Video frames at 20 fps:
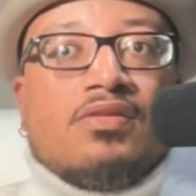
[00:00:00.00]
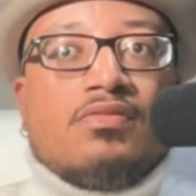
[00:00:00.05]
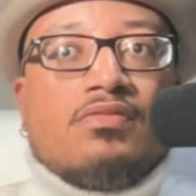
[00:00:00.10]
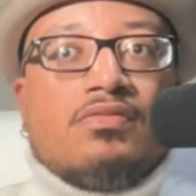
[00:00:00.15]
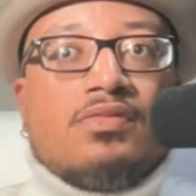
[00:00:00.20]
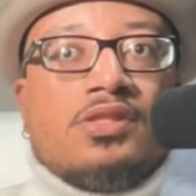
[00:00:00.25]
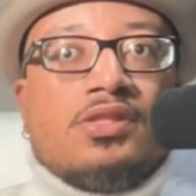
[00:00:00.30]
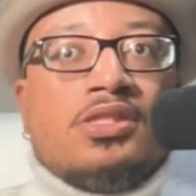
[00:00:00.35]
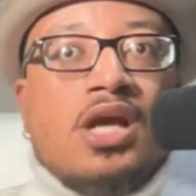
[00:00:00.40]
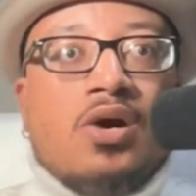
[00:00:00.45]

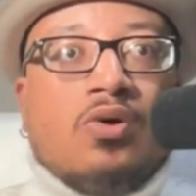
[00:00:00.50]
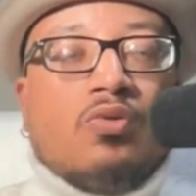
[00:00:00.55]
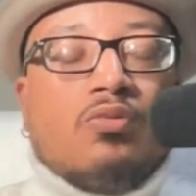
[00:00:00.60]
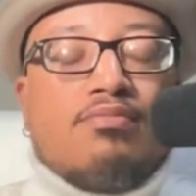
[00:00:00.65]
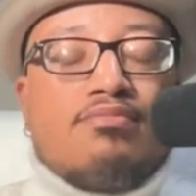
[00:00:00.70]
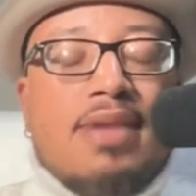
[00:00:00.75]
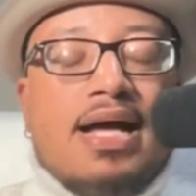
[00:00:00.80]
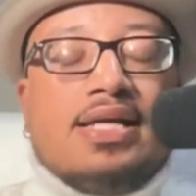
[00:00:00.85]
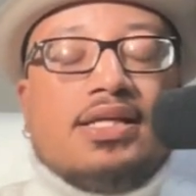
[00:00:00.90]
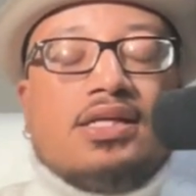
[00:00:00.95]
No
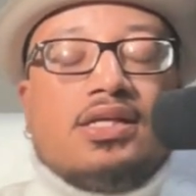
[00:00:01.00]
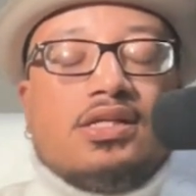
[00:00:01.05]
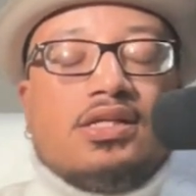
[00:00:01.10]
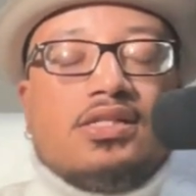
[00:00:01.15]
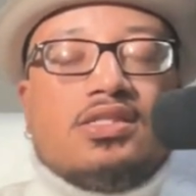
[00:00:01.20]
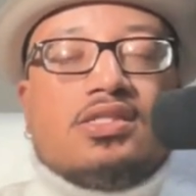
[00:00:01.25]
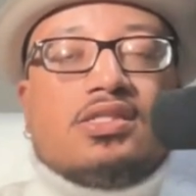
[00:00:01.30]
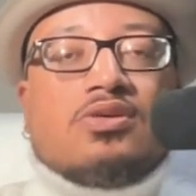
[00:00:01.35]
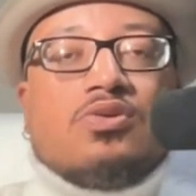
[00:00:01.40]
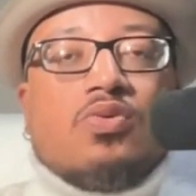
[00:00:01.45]
man
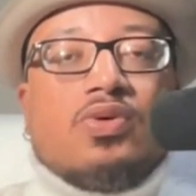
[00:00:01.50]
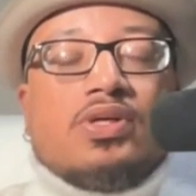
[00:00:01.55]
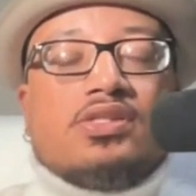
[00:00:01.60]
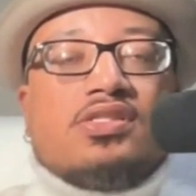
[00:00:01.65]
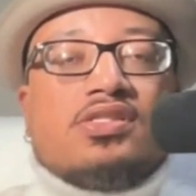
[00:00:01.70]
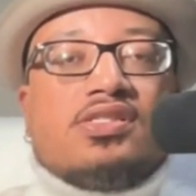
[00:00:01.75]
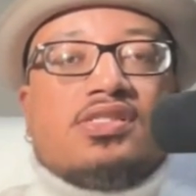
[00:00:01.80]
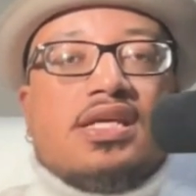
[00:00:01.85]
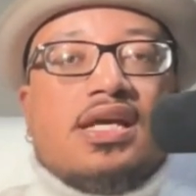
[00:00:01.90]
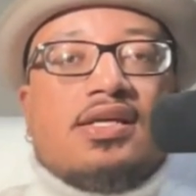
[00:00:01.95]
is going
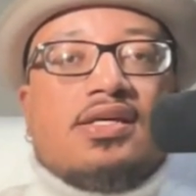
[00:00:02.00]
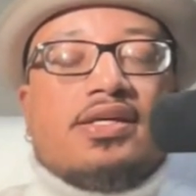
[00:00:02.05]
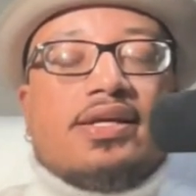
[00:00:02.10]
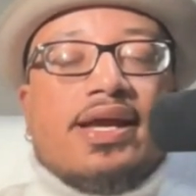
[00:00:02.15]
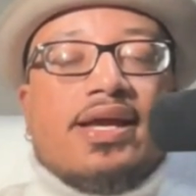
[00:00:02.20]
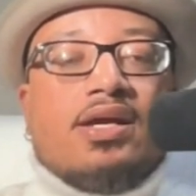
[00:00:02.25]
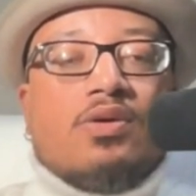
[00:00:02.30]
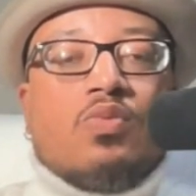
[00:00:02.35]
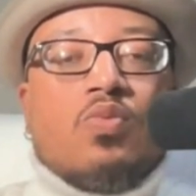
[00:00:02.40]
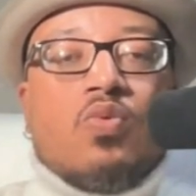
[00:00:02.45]
to take
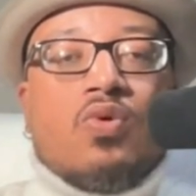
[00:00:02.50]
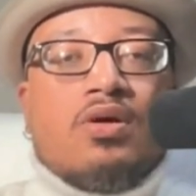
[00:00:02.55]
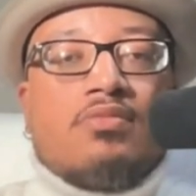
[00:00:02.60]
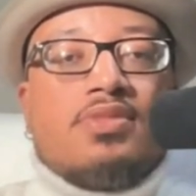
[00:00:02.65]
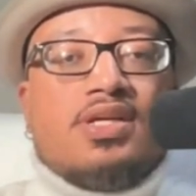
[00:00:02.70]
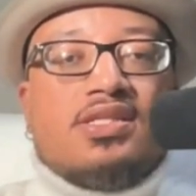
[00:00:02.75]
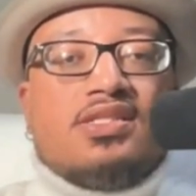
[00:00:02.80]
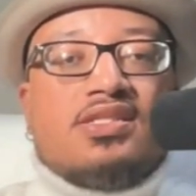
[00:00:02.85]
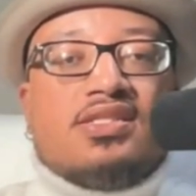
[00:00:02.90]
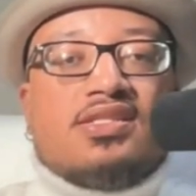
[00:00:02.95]
a
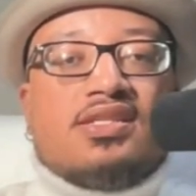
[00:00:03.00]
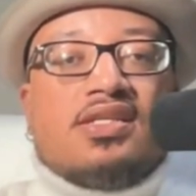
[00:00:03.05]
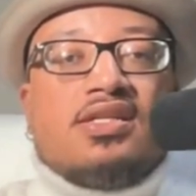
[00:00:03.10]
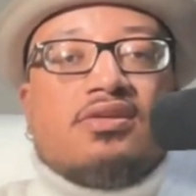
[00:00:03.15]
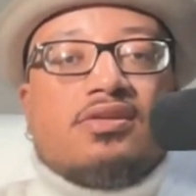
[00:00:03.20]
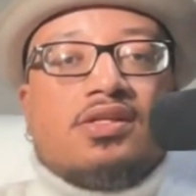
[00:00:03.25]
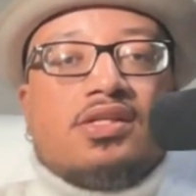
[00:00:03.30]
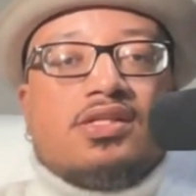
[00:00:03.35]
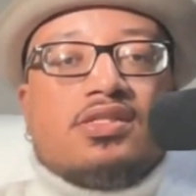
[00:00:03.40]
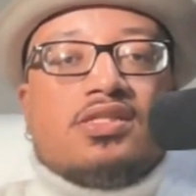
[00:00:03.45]
woman
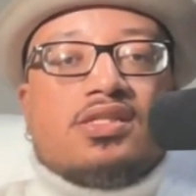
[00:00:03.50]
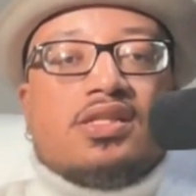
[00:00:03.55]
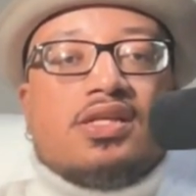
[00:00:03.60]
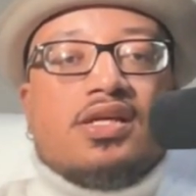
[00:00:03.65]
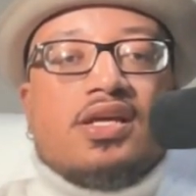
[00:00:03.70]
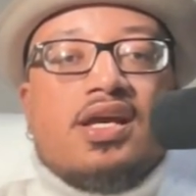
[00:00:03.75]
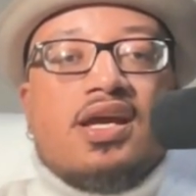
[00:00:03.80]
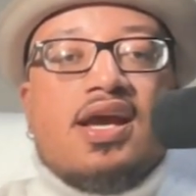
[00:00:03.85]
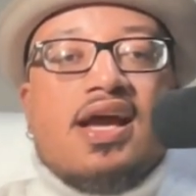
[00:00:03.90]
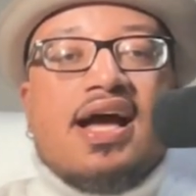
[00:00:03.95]

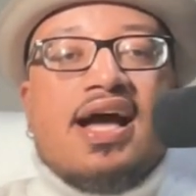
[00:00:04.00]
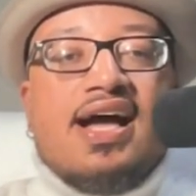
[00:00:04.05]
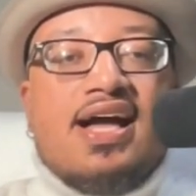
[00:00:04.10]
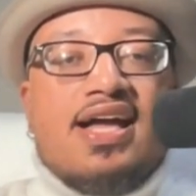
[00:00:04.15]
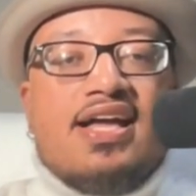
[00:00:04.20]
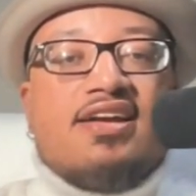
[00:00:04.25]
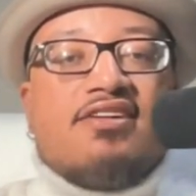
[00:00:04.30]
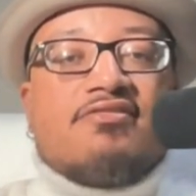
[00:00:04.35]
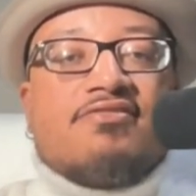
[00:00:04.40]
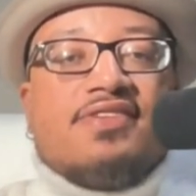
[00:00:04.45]
seriously
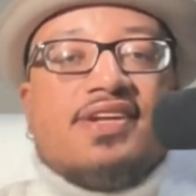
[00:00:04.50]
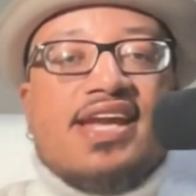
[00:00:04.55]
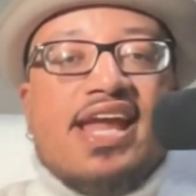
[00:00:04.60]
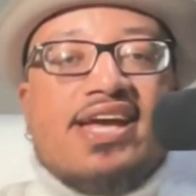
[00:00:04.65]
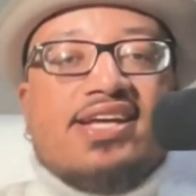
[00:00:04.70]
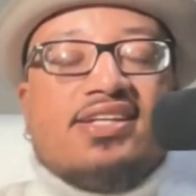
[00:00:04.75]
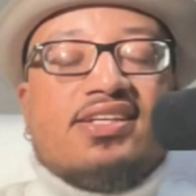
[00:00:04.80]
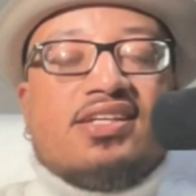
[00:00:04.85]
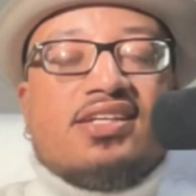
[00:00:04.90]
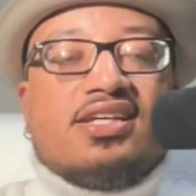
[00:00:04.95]
half
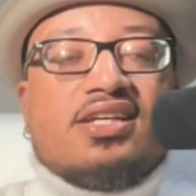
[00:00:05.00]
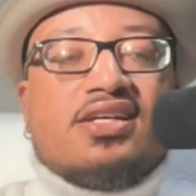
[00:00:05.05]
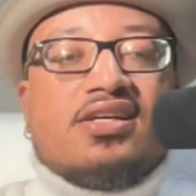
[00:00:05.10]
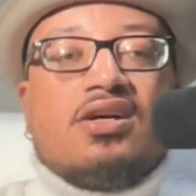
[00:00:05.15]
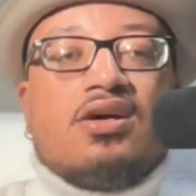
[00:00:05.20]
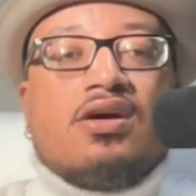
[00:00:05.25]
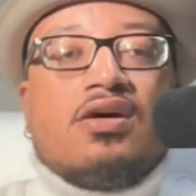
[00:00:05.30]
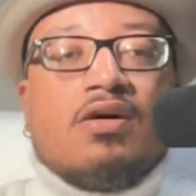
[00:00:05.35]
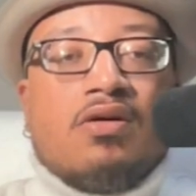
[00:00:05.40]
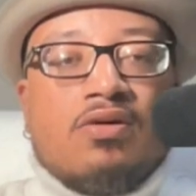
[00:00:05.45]
naked
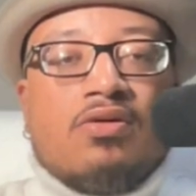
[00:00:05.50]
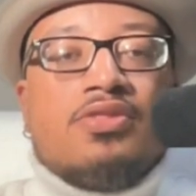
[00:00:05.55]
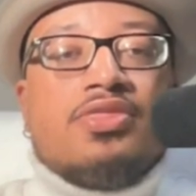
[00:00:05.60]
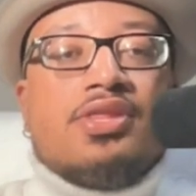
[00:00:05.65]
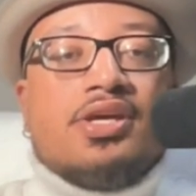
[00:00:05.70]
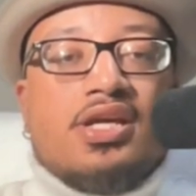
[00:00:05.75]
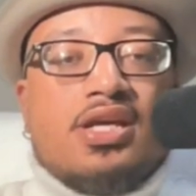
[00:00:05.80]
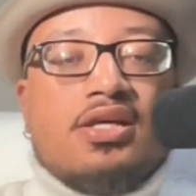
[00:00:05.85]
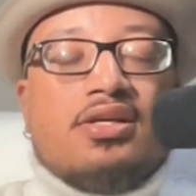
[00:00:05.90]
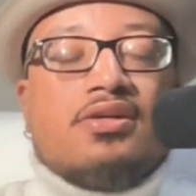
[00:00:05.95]
on
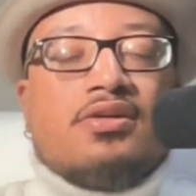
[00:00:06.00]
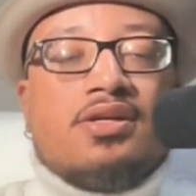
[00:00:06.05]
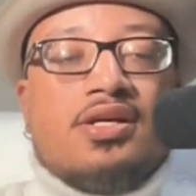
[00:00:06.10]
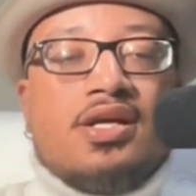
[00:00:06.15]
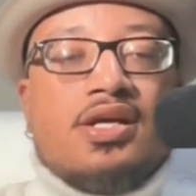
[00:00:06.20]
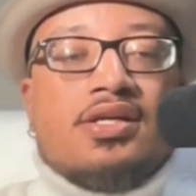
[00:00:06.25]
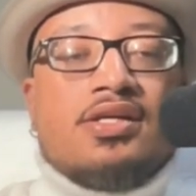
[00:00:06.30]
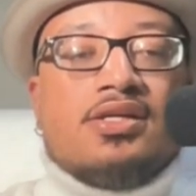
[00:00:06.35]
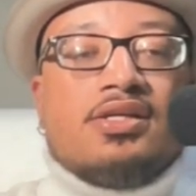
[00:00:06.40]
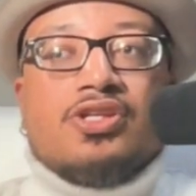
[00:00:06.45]
the
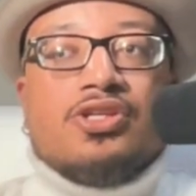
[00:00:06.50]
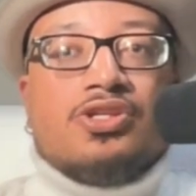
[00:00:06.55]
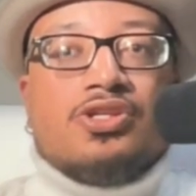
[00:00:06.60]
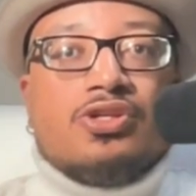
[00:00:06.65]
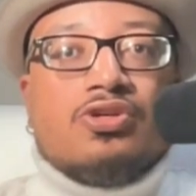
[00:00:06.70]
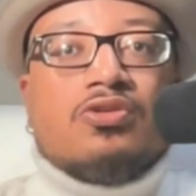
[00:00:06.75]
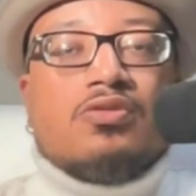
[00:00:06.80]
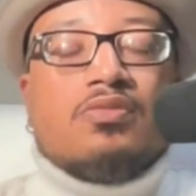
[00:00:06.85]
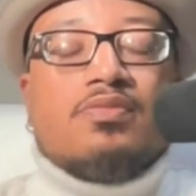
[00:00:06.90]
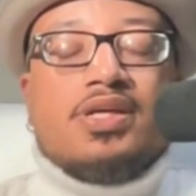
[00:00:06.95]
internet.
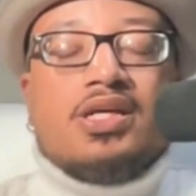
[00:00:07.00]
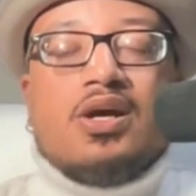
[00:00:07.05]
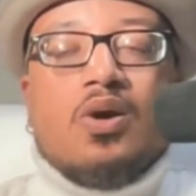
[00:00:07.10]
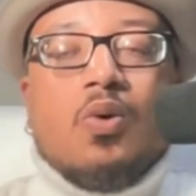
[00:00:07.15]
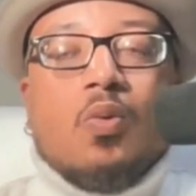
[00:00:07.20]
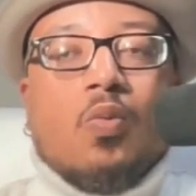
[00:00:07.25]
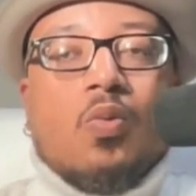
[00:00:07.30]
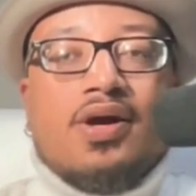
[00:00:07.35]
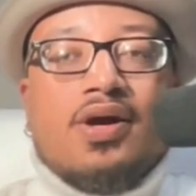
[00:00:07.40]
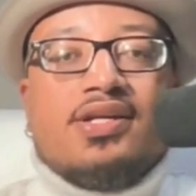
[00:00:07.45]
You'll be a
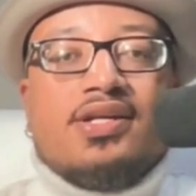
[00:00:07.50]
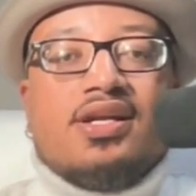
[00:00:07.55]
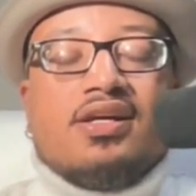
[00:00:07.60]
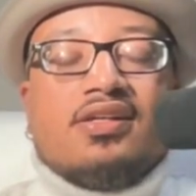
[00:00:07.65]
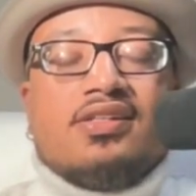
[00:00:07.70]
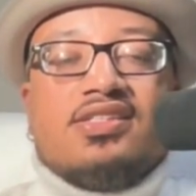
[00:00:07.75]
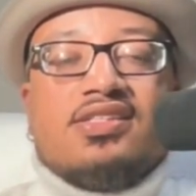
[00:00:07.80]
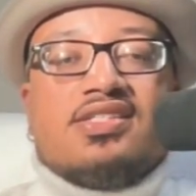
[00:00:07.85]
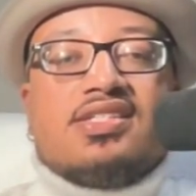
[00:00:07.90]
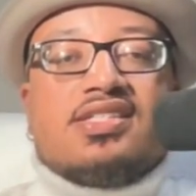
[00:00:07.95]
one
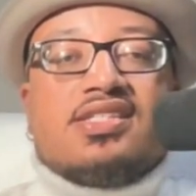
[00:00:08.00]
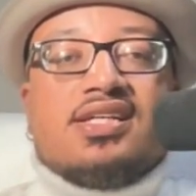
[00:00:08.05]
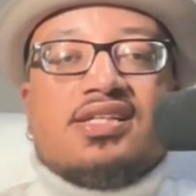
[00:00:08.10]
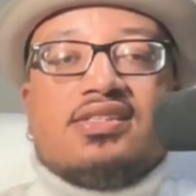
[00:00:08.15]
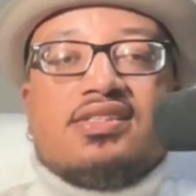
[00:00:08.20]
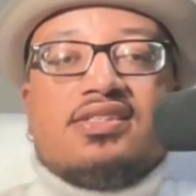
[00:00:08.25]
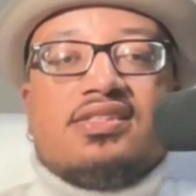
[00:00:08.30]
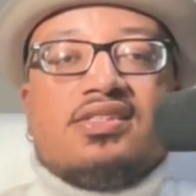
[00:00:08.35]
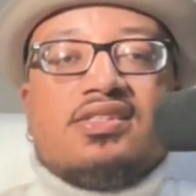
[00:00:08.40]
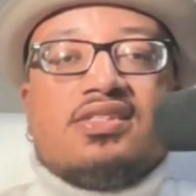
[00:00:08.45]
night
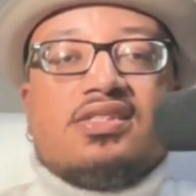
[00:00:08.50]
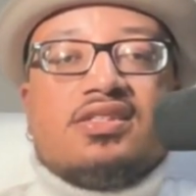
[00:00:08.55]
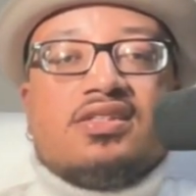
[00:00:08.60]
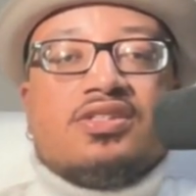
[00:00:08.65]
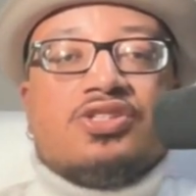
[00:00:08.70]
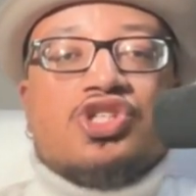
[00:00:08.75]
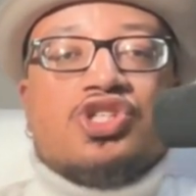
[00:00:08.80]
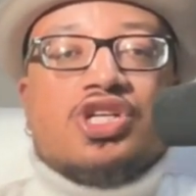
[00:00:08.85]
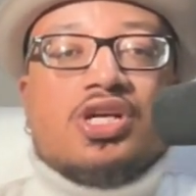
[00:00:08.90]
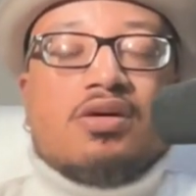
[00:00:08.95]
stand,
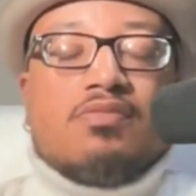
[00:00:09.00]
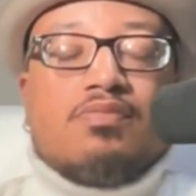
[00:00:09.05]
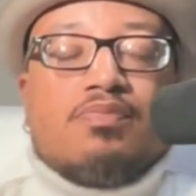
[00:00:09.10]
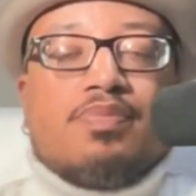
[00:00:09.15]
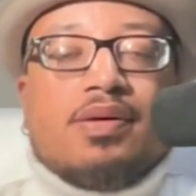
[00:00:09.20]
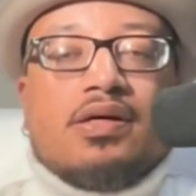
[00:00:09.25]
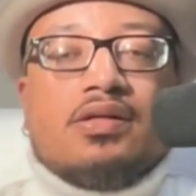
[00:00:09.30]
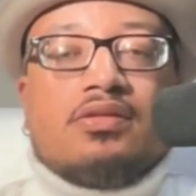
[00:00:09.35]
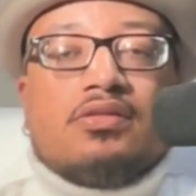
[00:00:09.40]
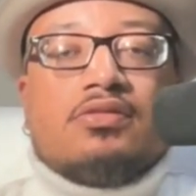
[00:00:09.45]
a
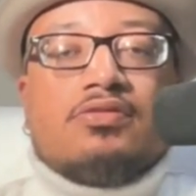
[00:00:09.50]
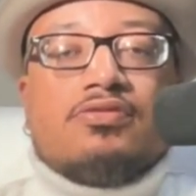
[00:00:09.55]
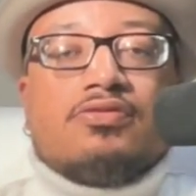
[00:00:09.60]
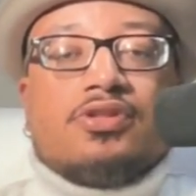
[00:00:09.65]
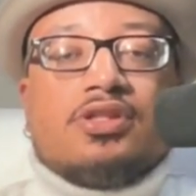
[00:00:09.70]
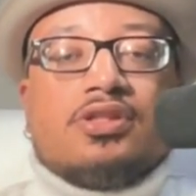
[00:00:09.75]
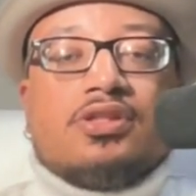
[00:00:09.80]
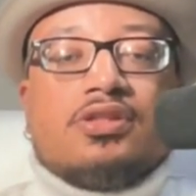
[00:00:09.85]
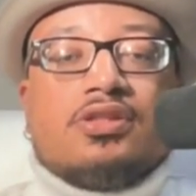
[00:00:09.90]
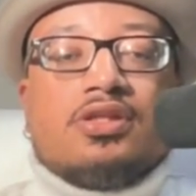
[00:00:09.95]
jump off,
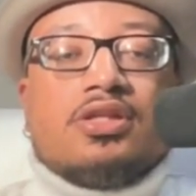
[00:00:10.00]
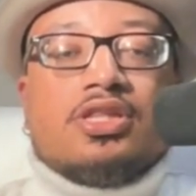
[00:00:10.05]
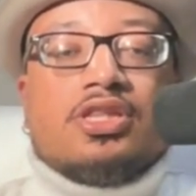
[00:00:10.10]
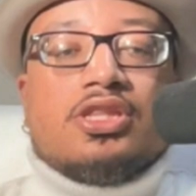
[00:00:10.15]
a